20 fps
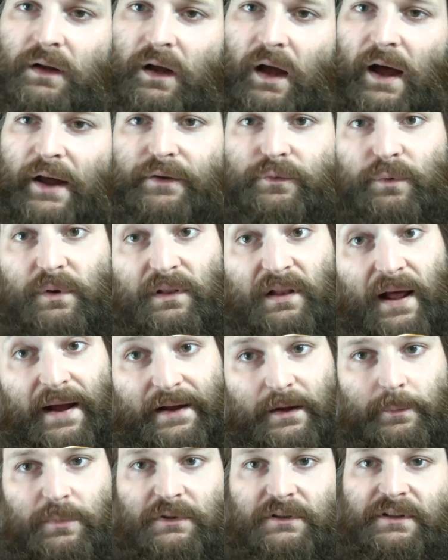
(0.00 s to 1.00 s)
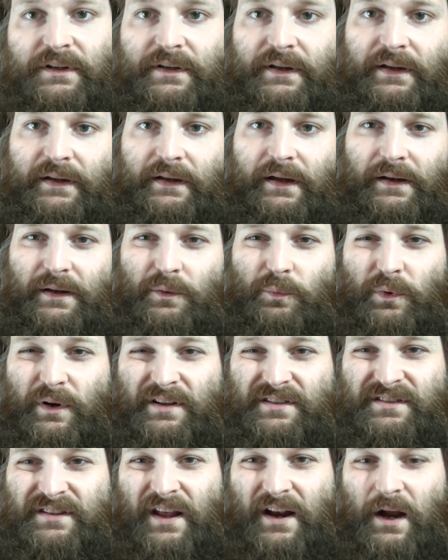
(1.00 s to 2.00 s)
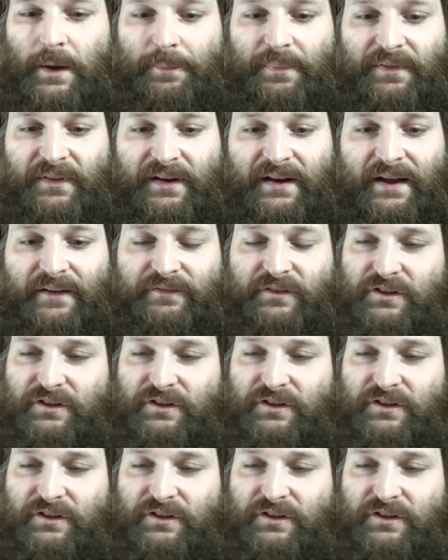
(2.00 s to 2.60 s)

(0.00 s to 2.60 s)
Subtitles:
unreliable today. I didn't want to set up and then have